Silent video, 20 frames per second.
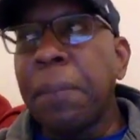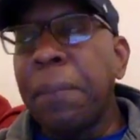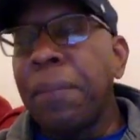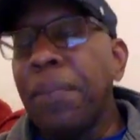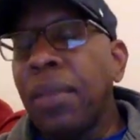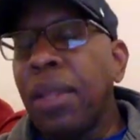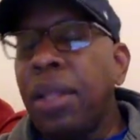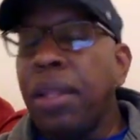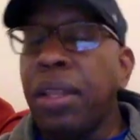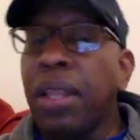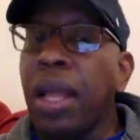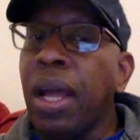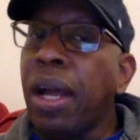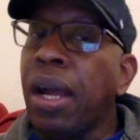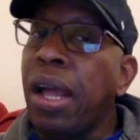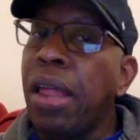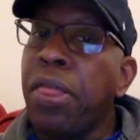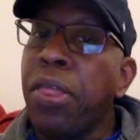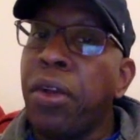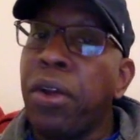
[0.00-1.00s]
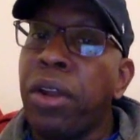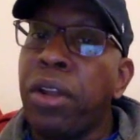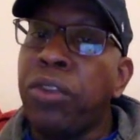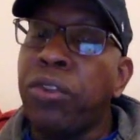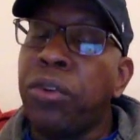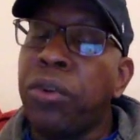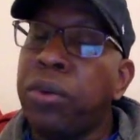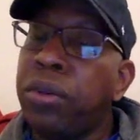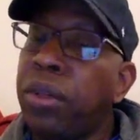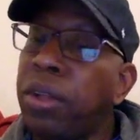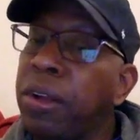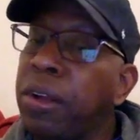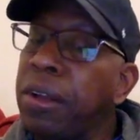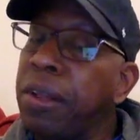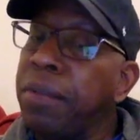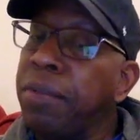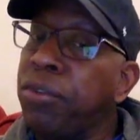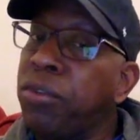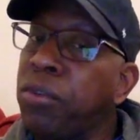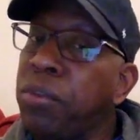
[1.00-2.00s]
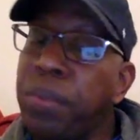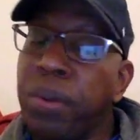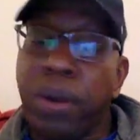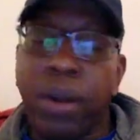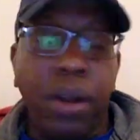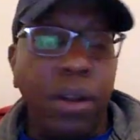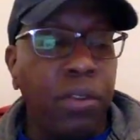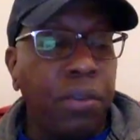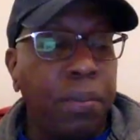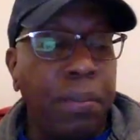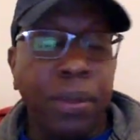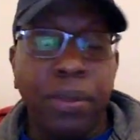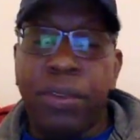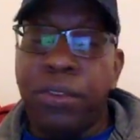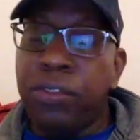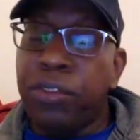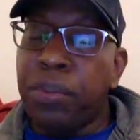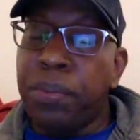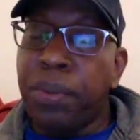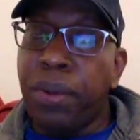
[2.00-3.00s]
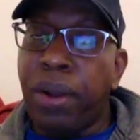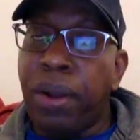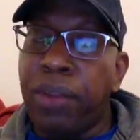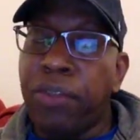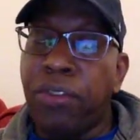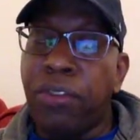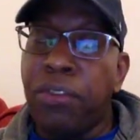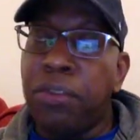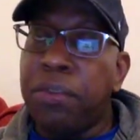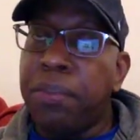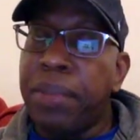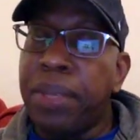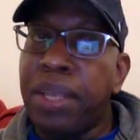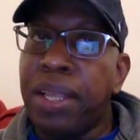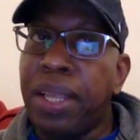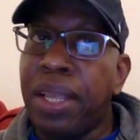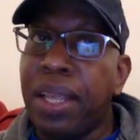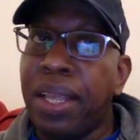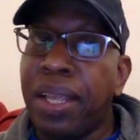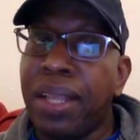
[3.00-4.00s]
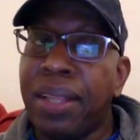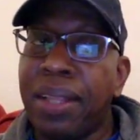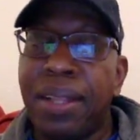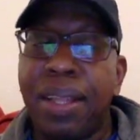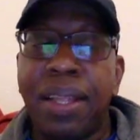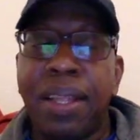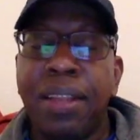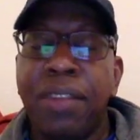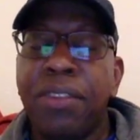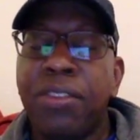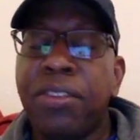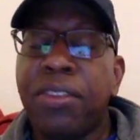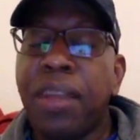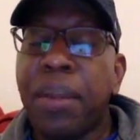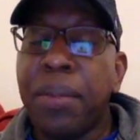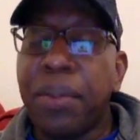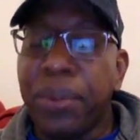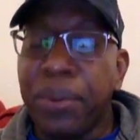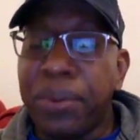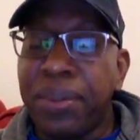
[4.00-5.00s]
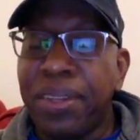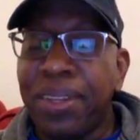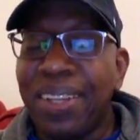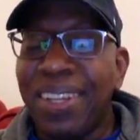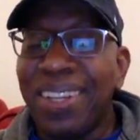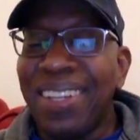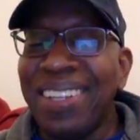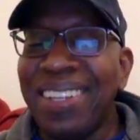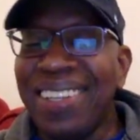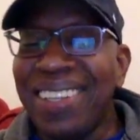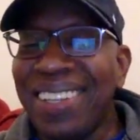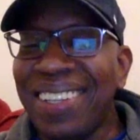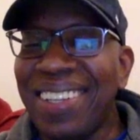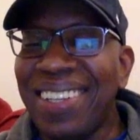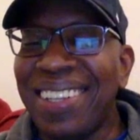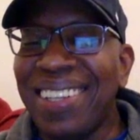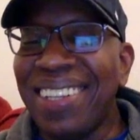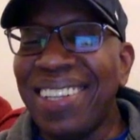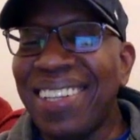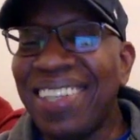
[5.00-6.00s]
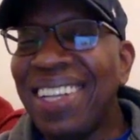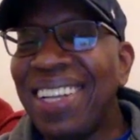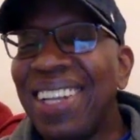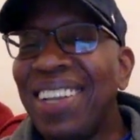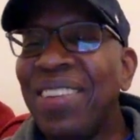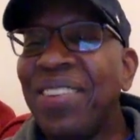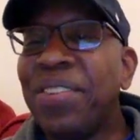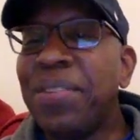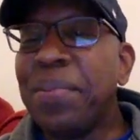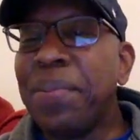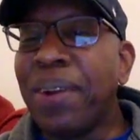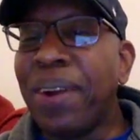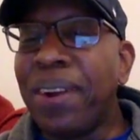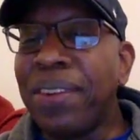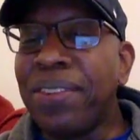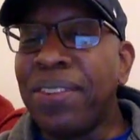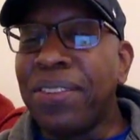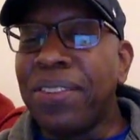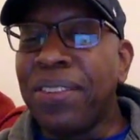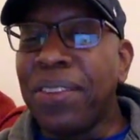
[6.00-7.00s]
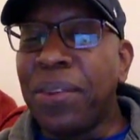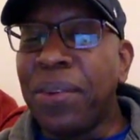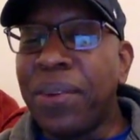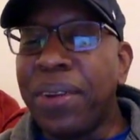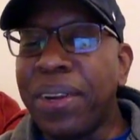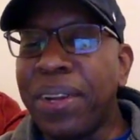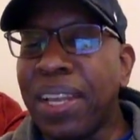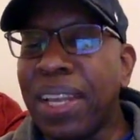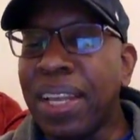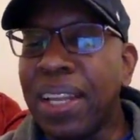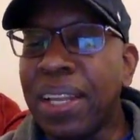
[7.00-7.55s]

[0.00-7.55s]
Now, I thought I turned out Super Hearts, but Super Hearts is being stubborn. Super Hearts is still working.